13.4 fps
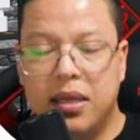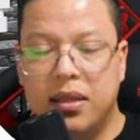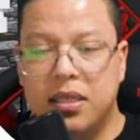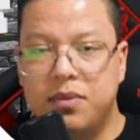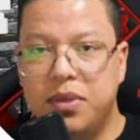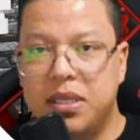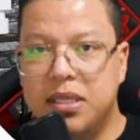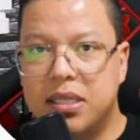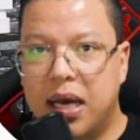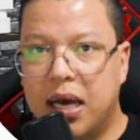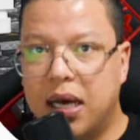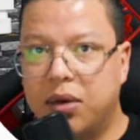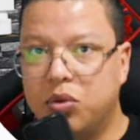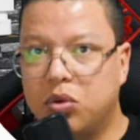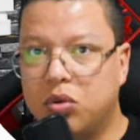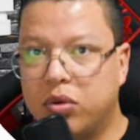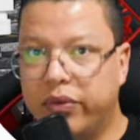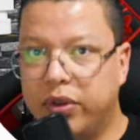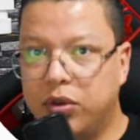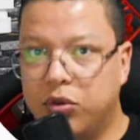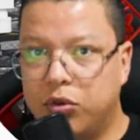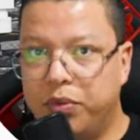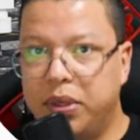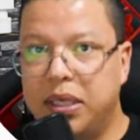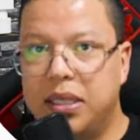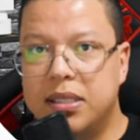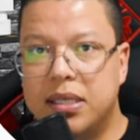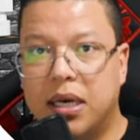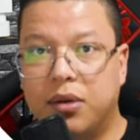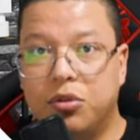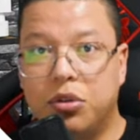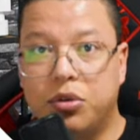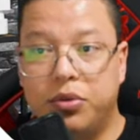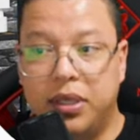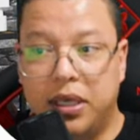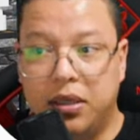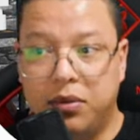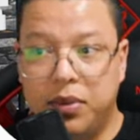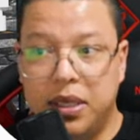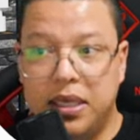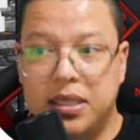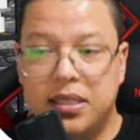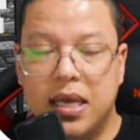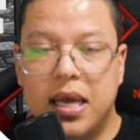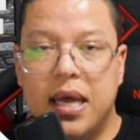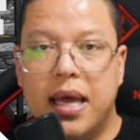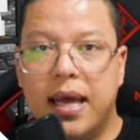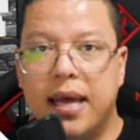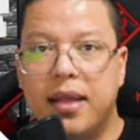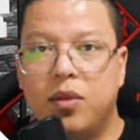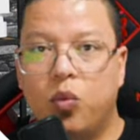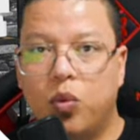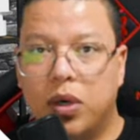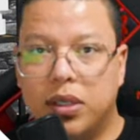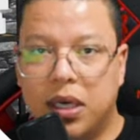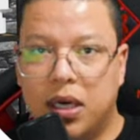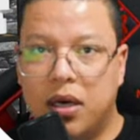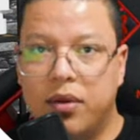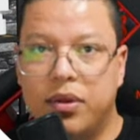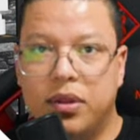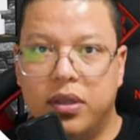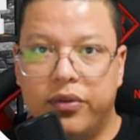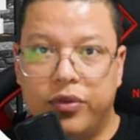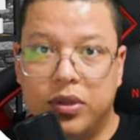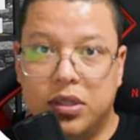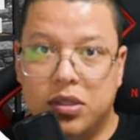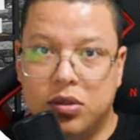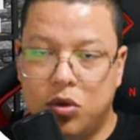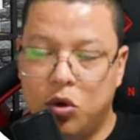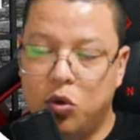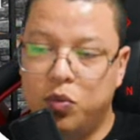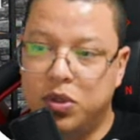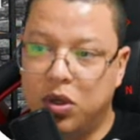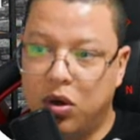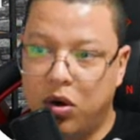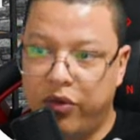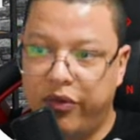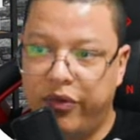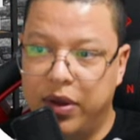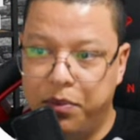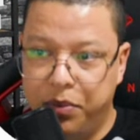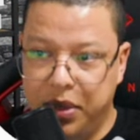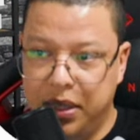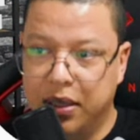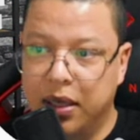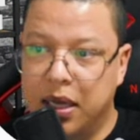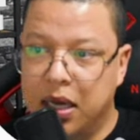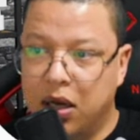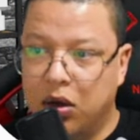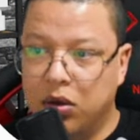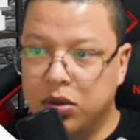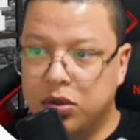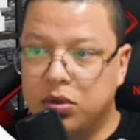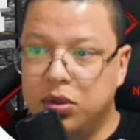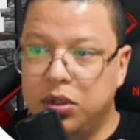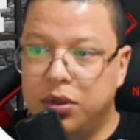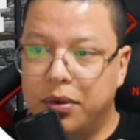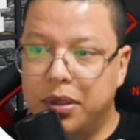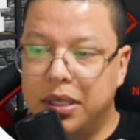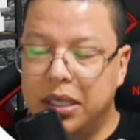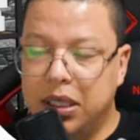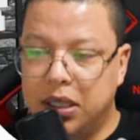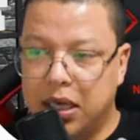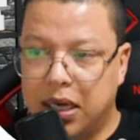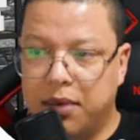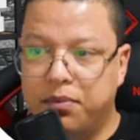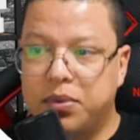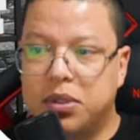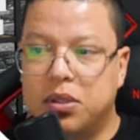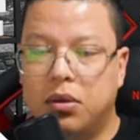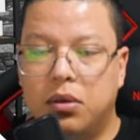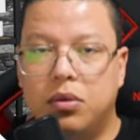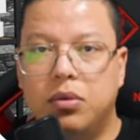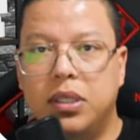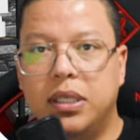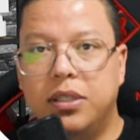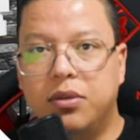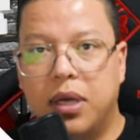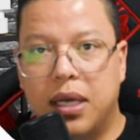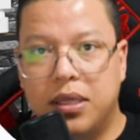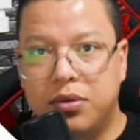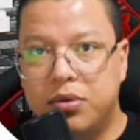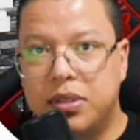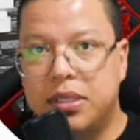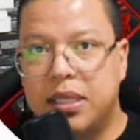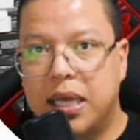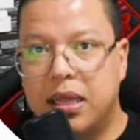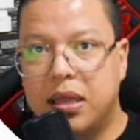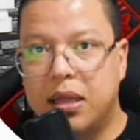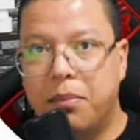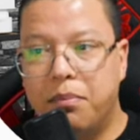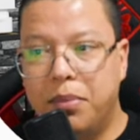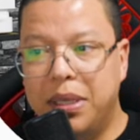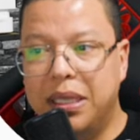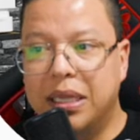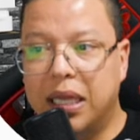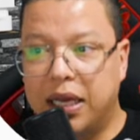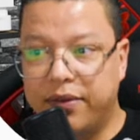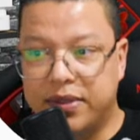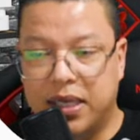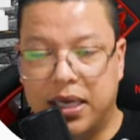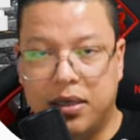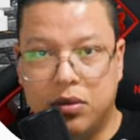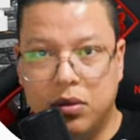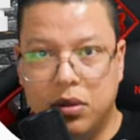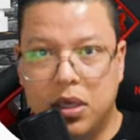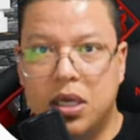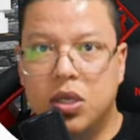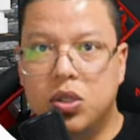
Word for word: This means how to configure beans, how to create beans, and what are the different scopes of a bean. Also, you need absolutely to understand the bean lifecycle.